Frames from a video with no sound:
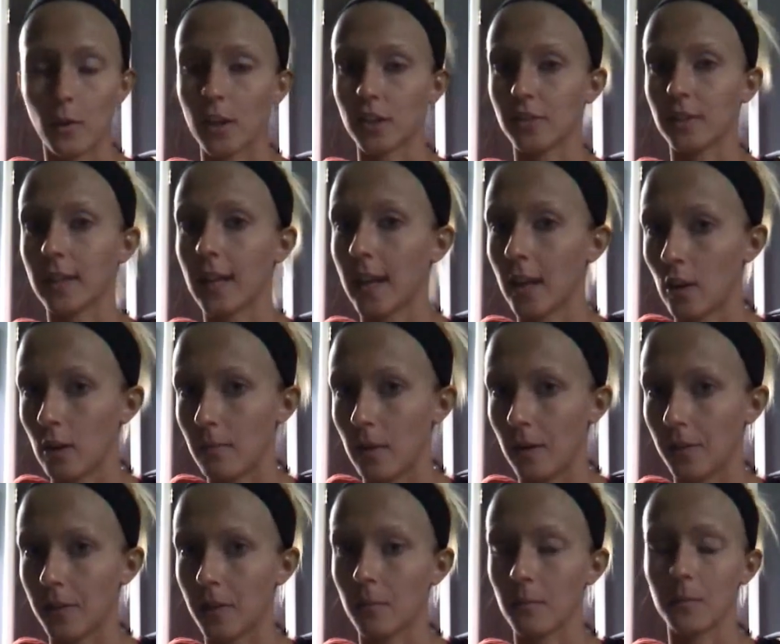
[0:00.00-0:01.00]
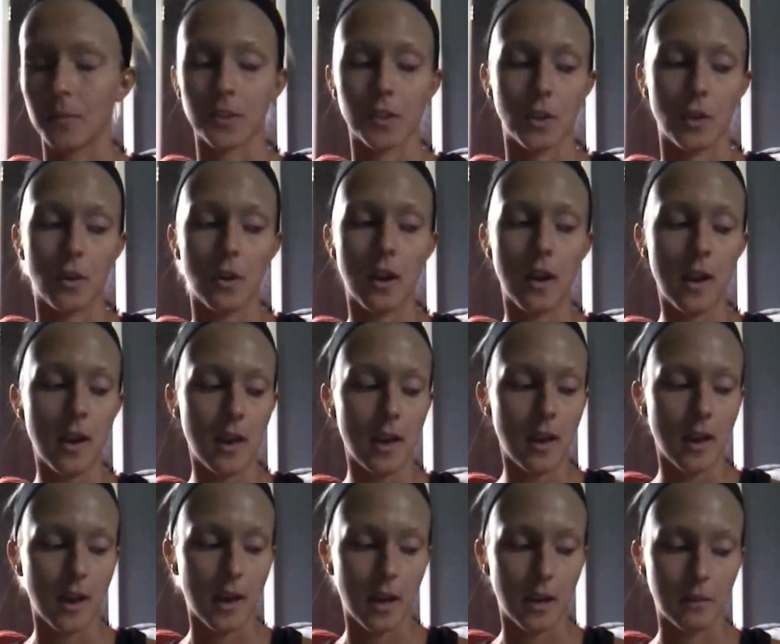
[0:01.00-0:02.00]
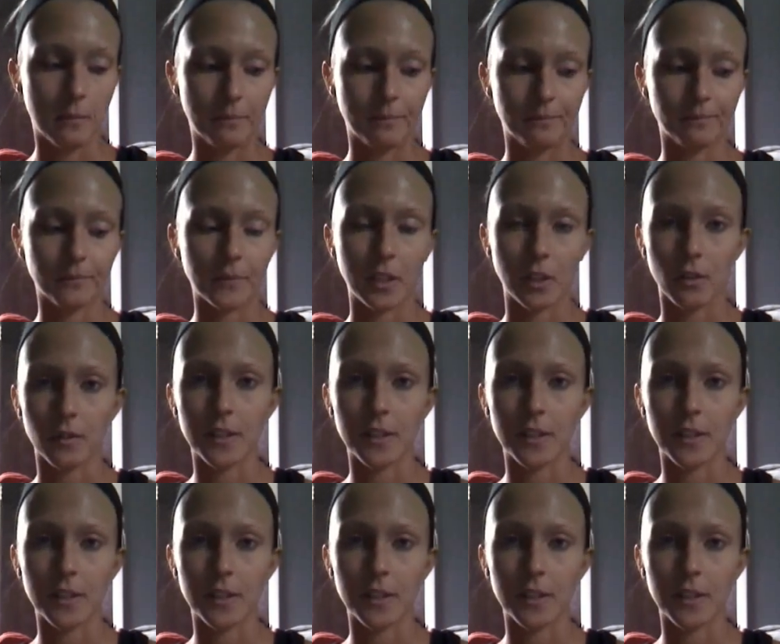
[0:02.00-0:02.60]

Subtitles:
You actually care about them. So, you